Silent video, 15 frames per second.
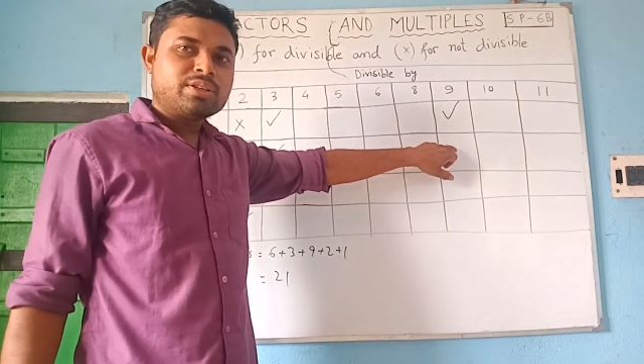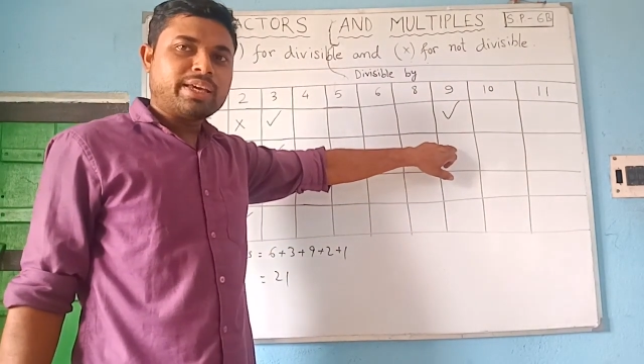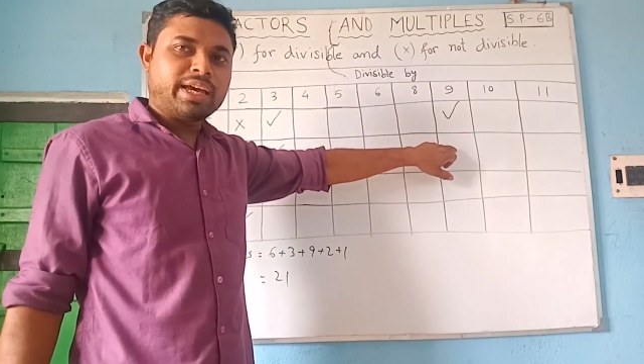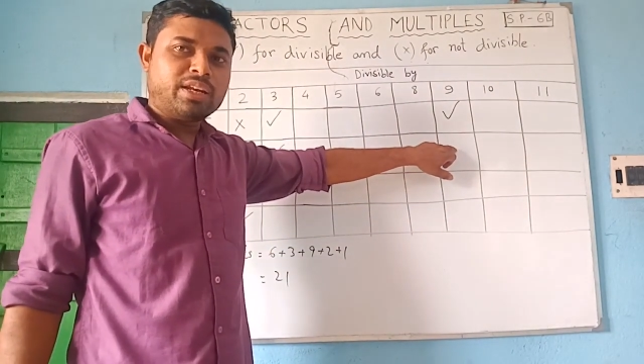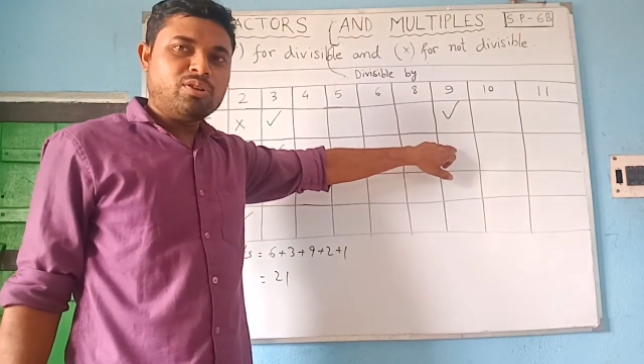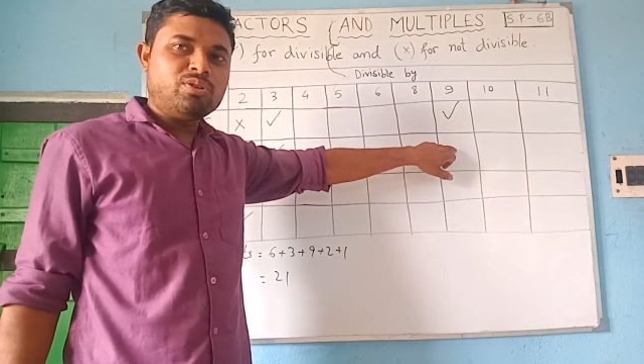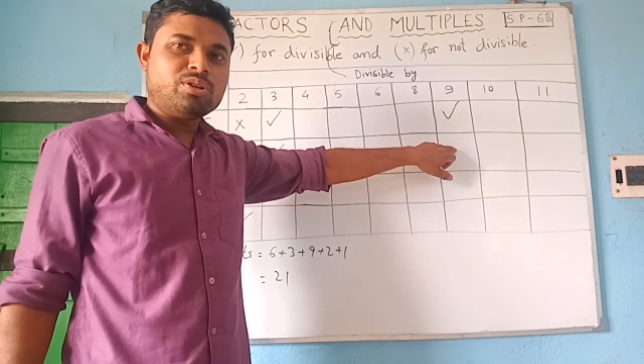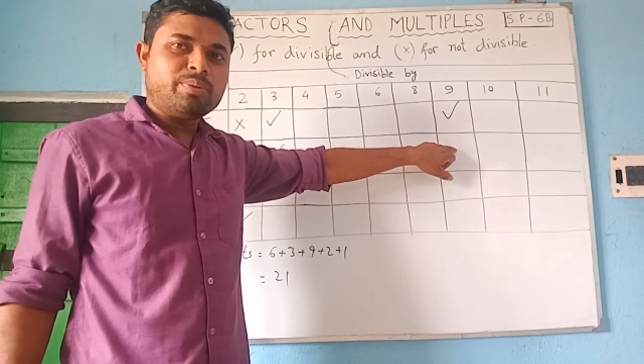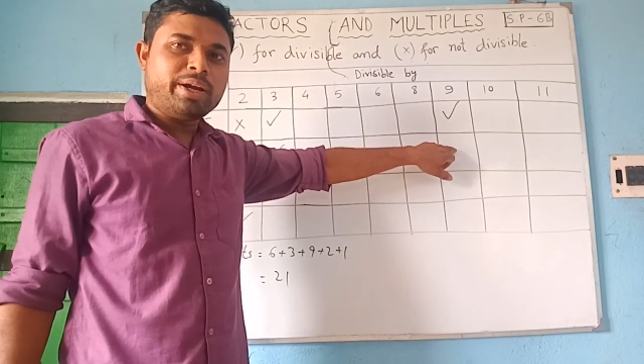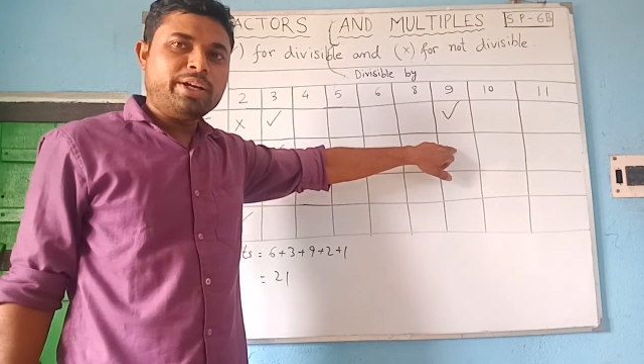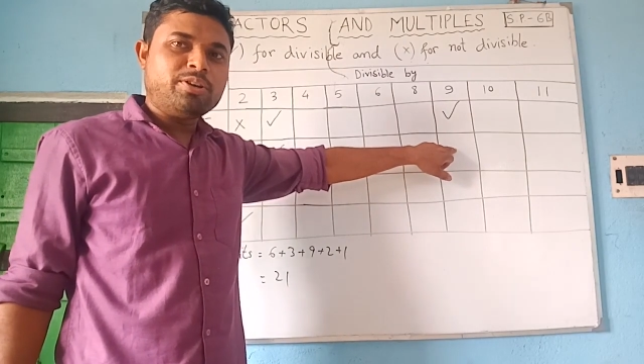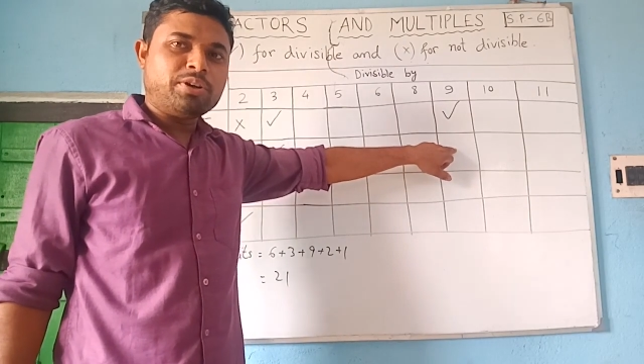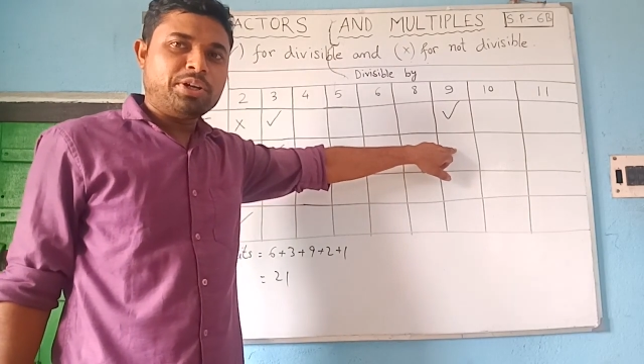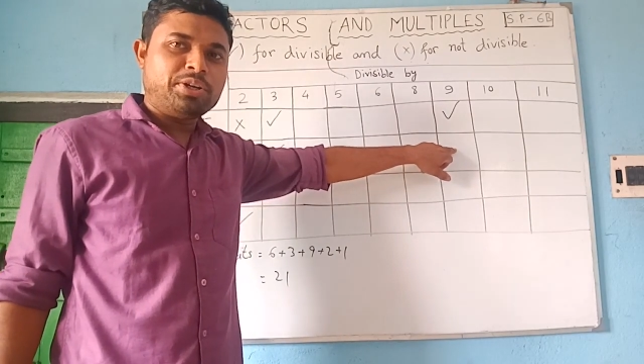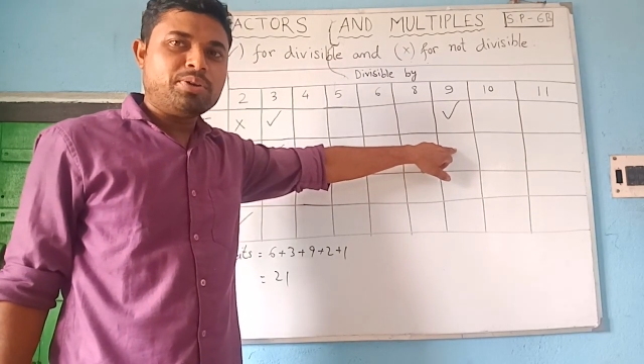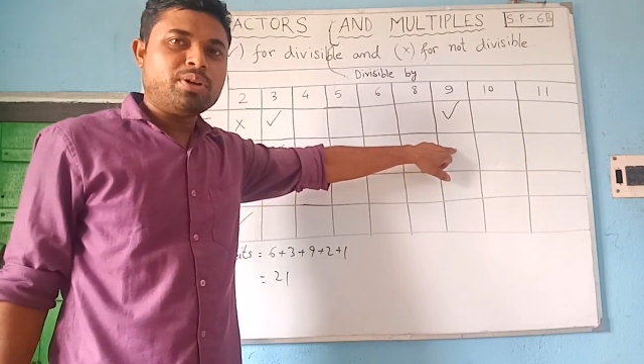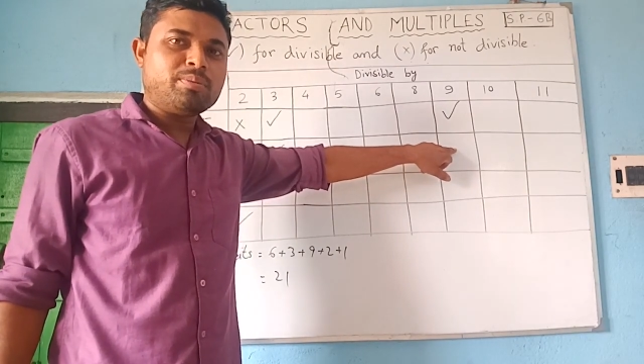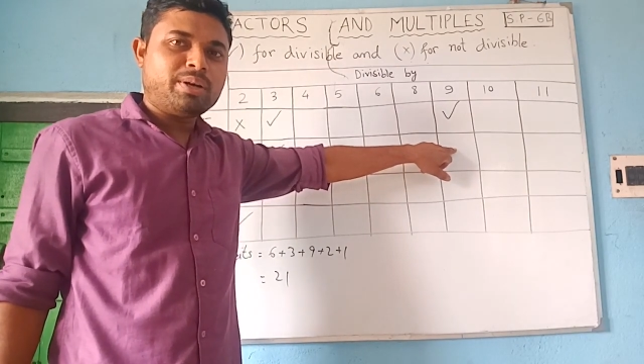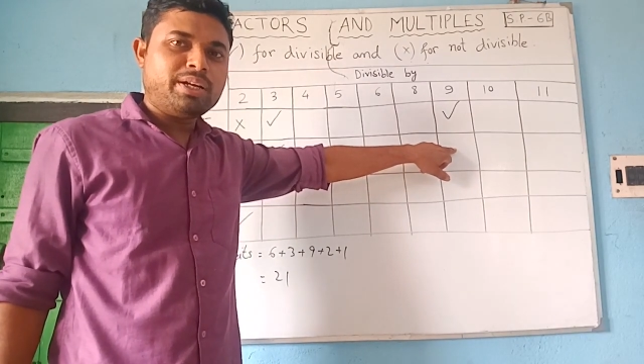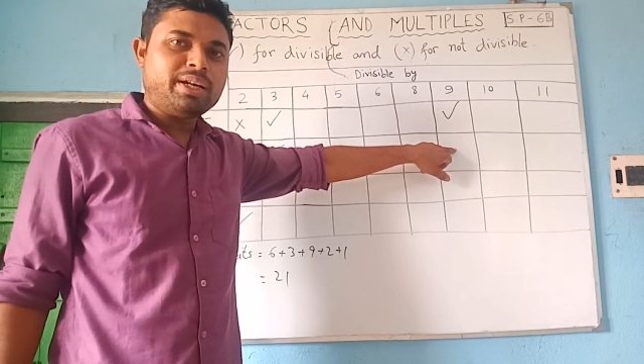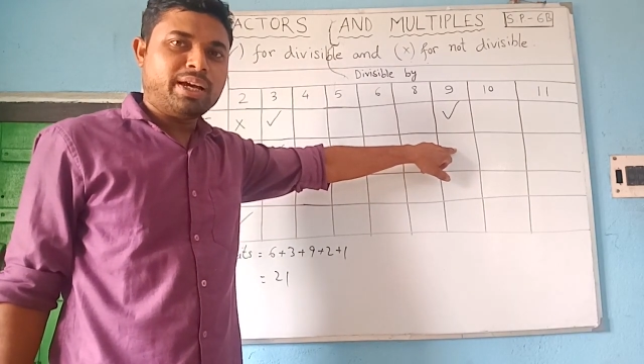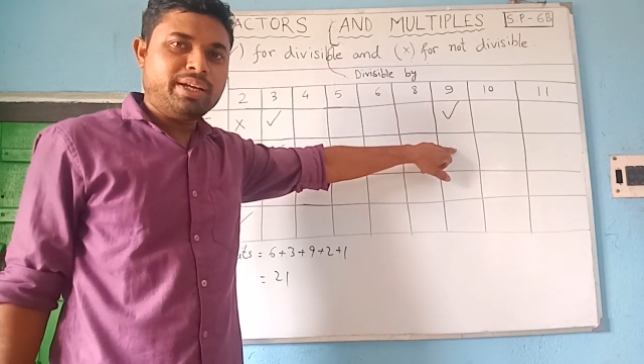Can you divide 21
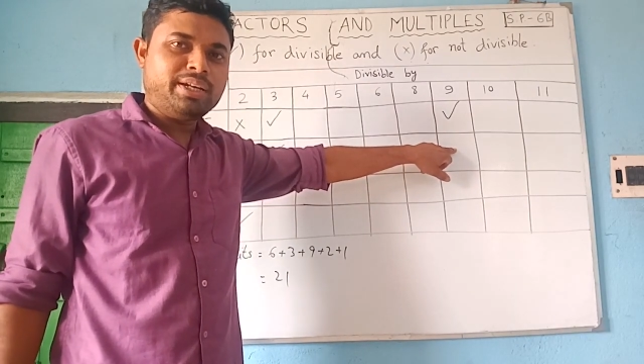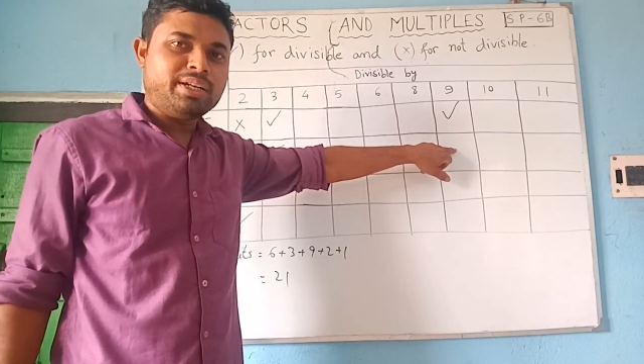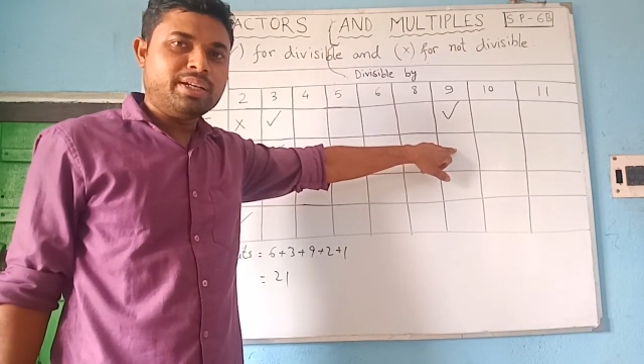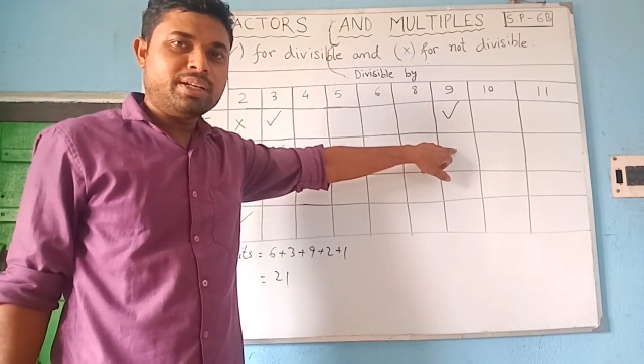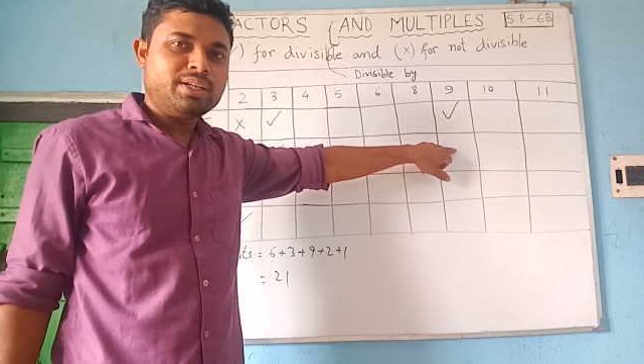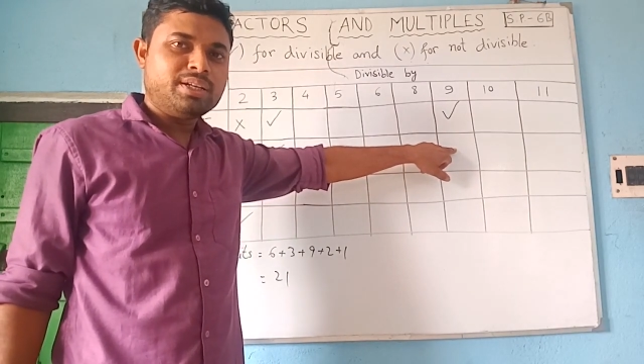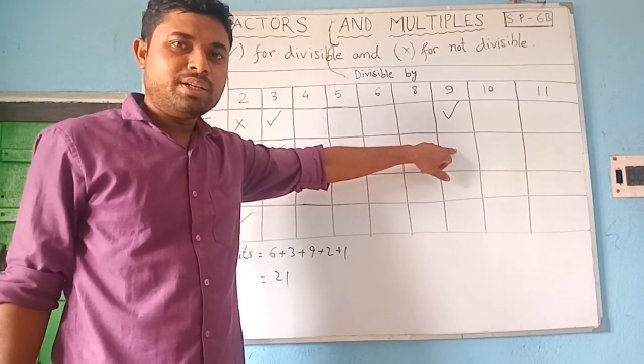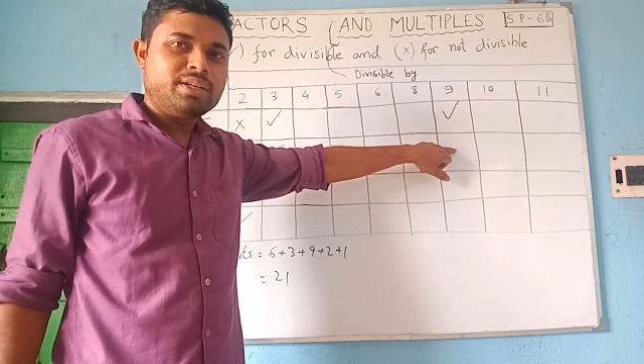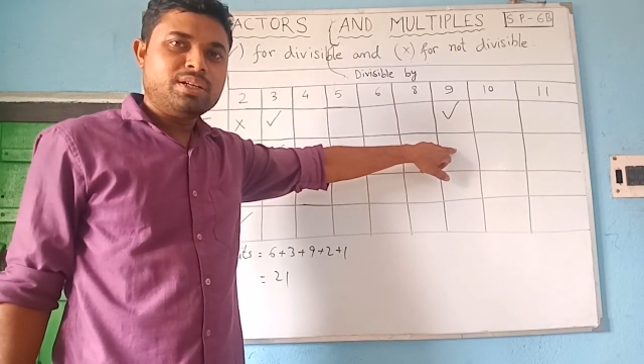by 9?